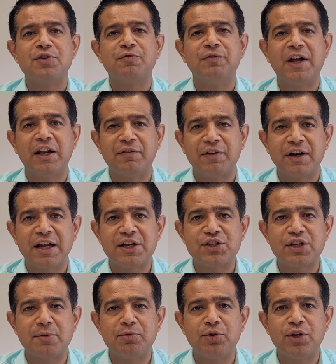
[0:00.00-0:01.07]
Whenever
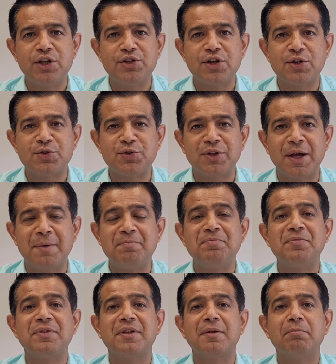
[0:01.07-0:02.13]
next time you reach out to
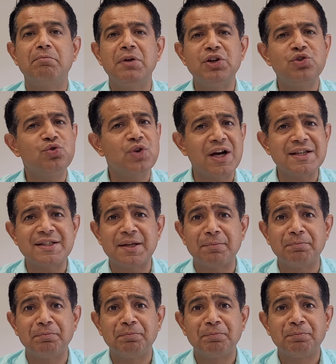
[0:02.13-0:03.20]
them, make sure to ask them.